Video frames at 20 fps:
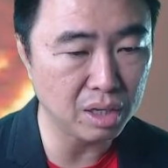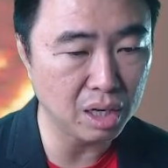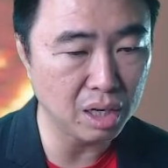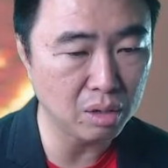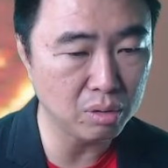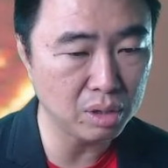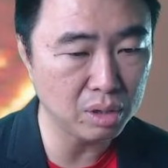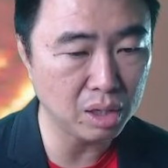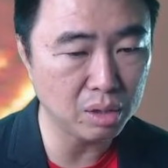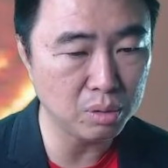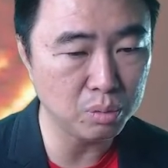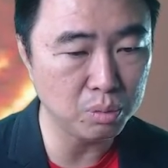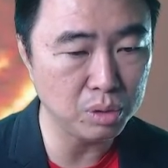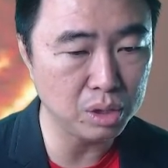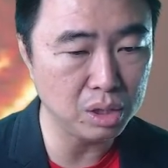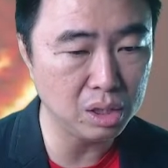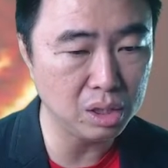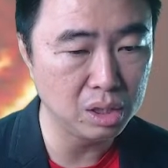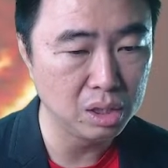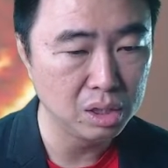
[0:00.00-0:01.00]
How can
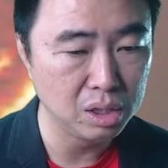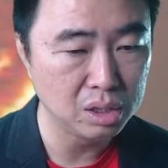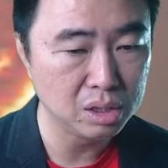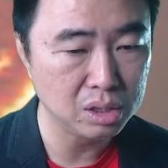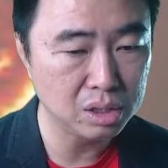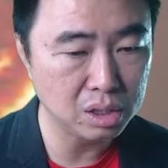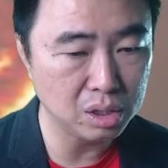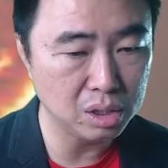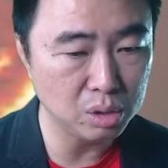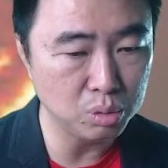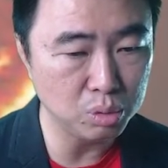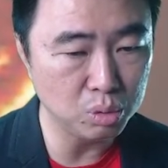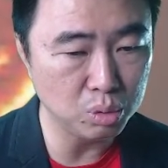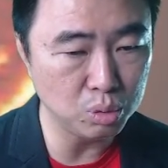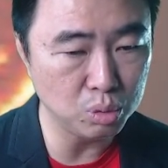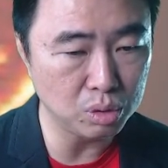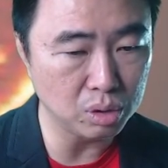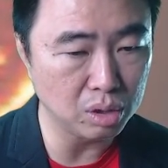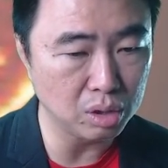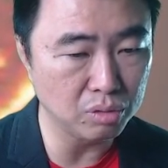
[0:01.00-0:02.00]
we still
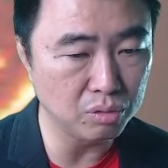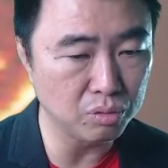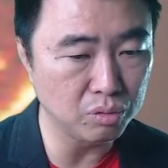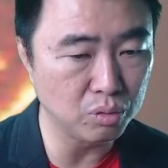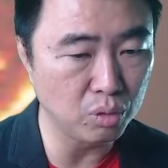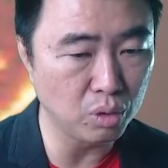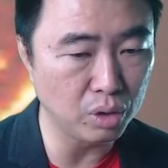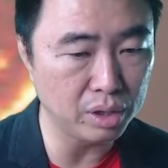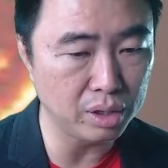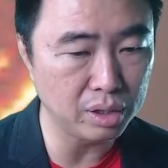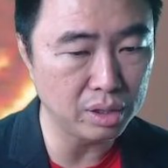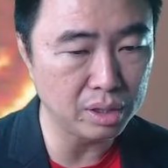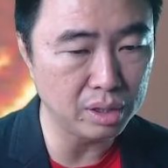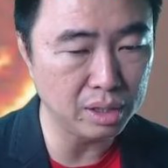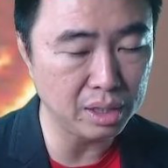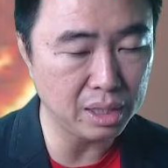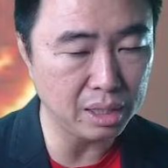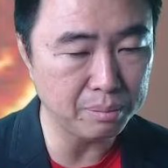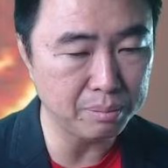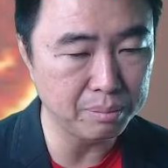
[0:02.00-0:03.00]
do to
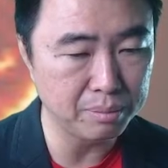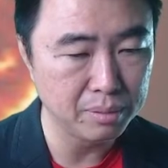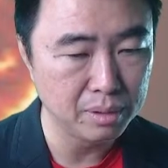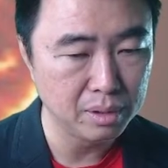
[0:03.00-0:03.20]
avoid them?